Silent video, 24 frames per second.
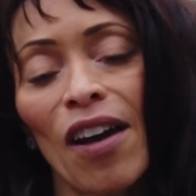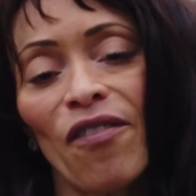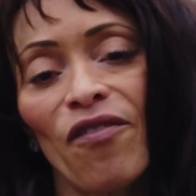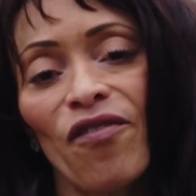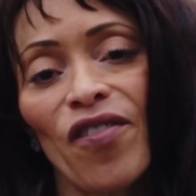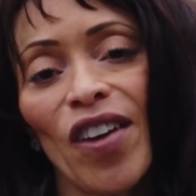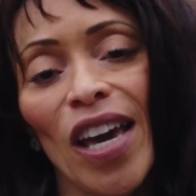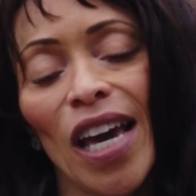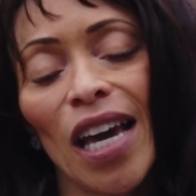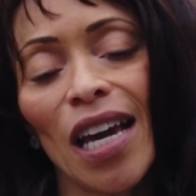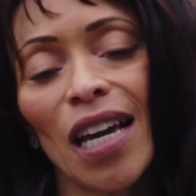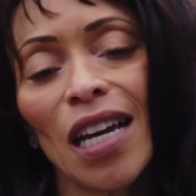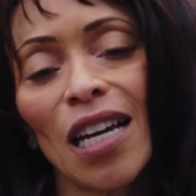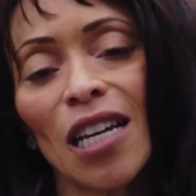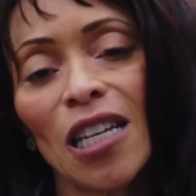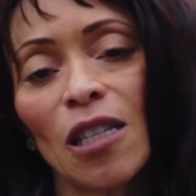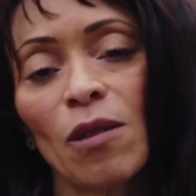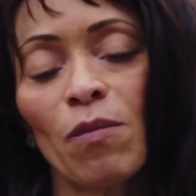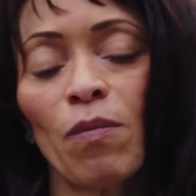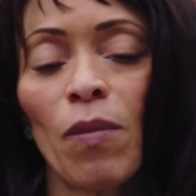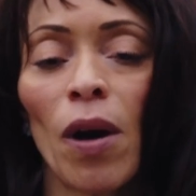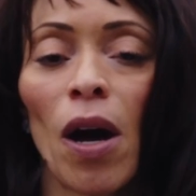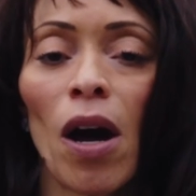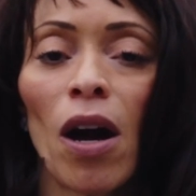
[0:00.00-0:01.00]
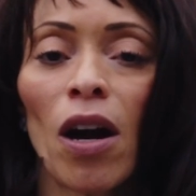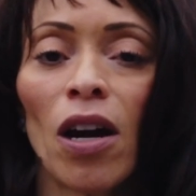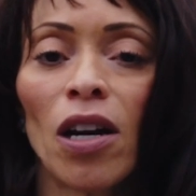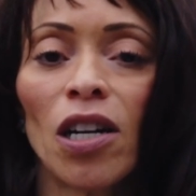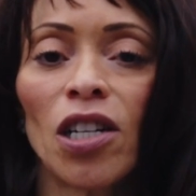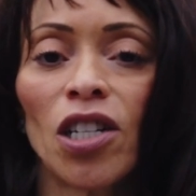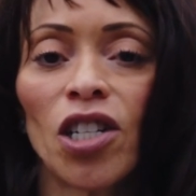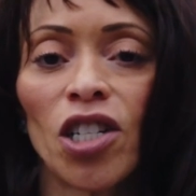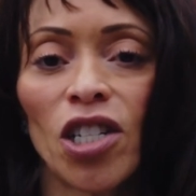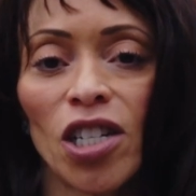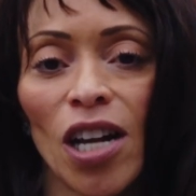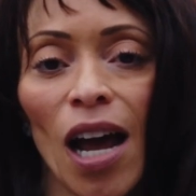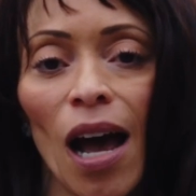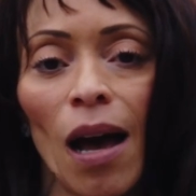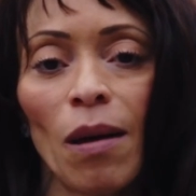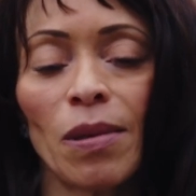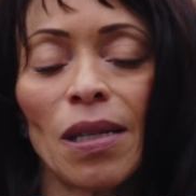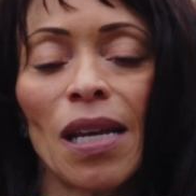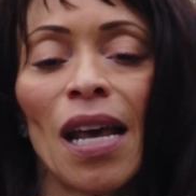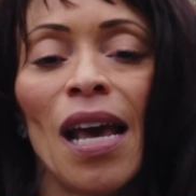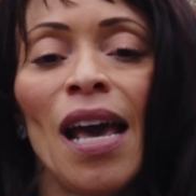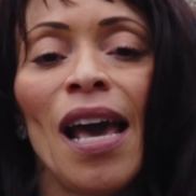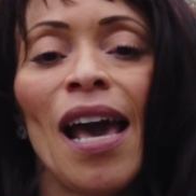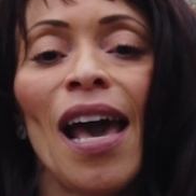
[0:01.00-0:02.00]
cafes, bars,
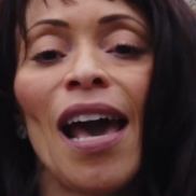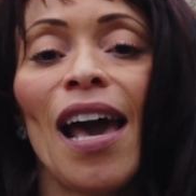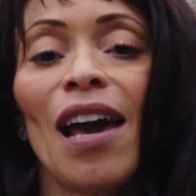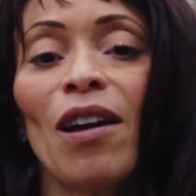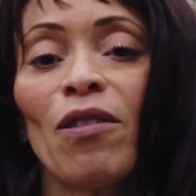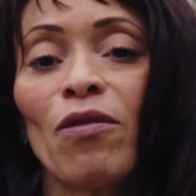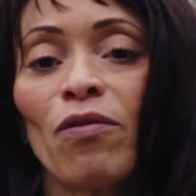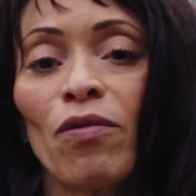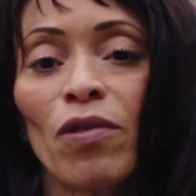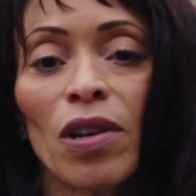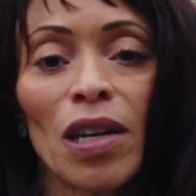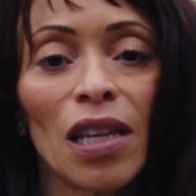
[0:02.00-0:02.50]
shops, and